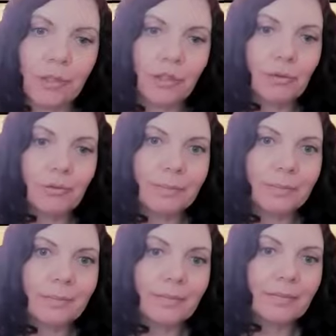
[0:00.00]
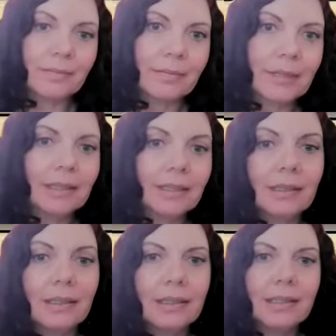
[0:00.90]
about the show. Mm-hmm.
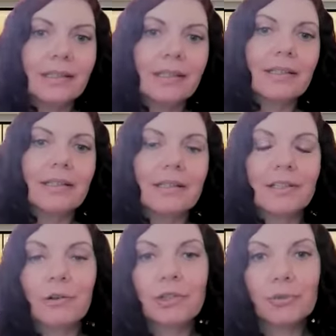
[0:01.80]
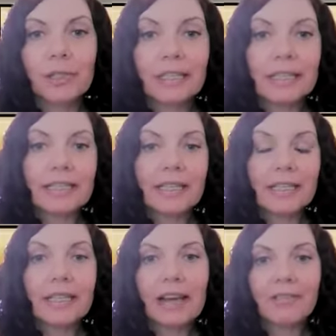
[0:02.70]
So it's really it
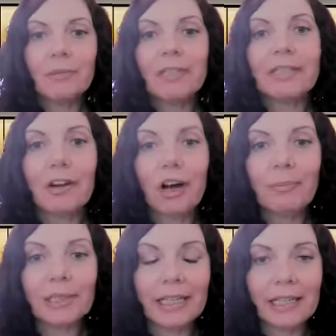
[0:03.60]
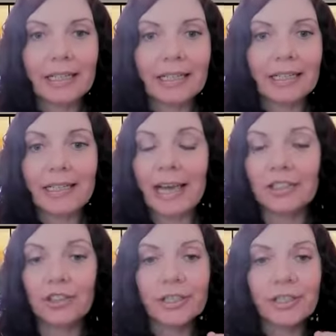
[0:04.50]
doesn't have to be as complicated as
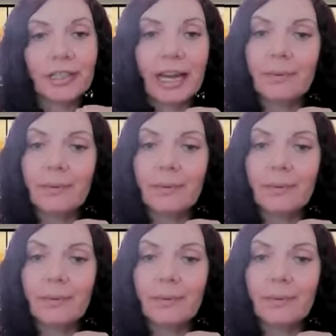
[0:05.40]
that. Just